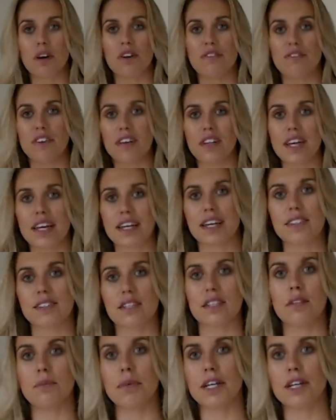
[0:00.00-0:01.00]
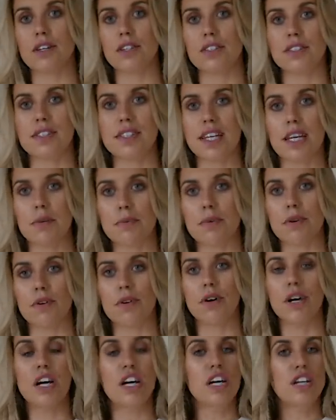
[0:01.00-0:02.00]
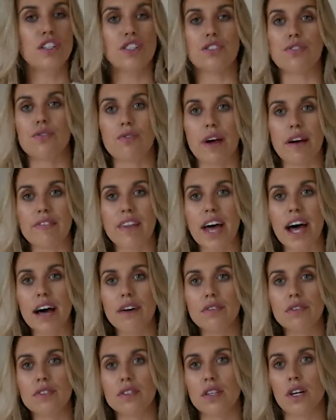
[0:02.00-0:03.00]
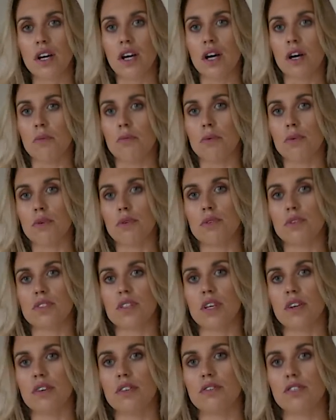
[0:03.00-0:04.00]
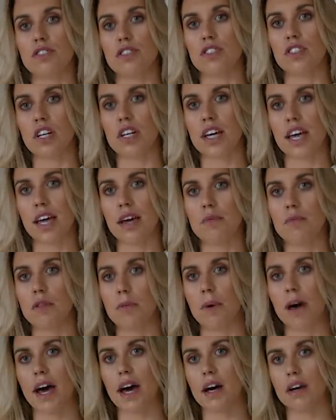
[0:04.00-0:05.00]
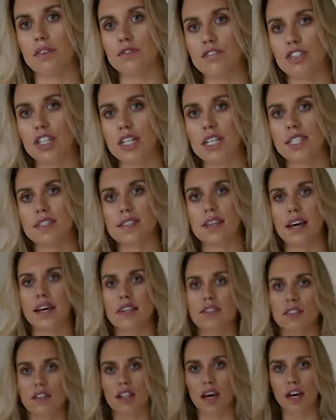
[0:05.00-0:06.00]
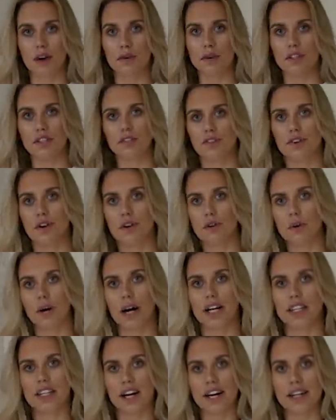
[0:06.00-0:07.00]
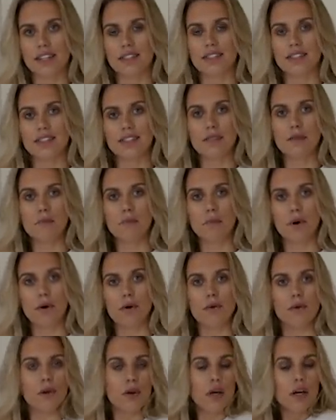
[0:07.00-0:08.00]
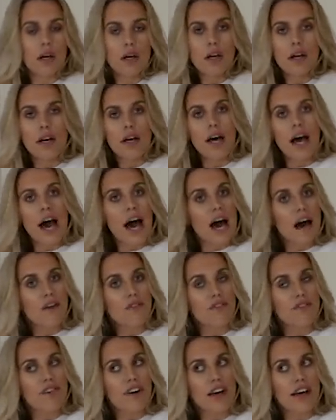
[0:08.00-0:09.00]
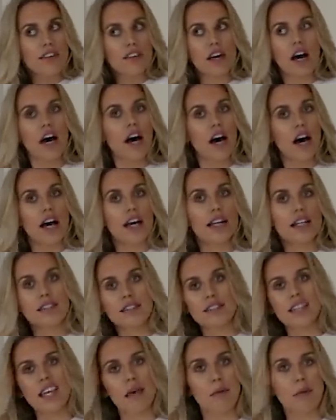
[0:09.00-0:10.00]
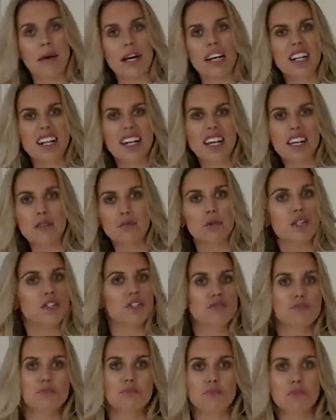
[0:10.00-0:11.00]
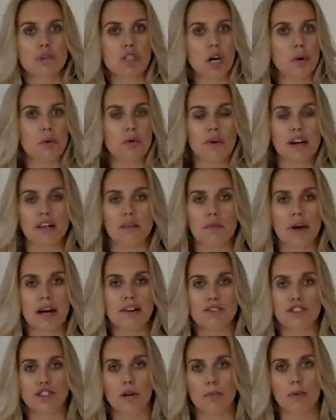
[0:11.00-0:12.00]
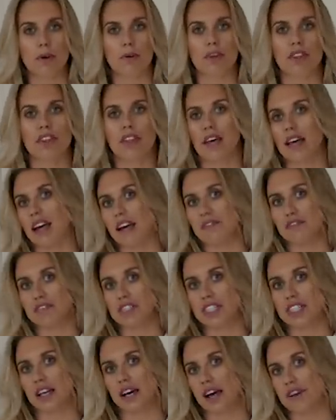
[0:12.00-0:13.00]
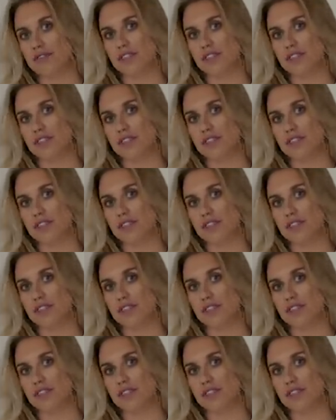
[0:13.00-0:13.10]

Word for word: I feel like it's going to be a good staple just around the house, but also just tuck it in with a pair of jeans like so, and you've got quite a nice simple outfit that I typically would go around about shopping with every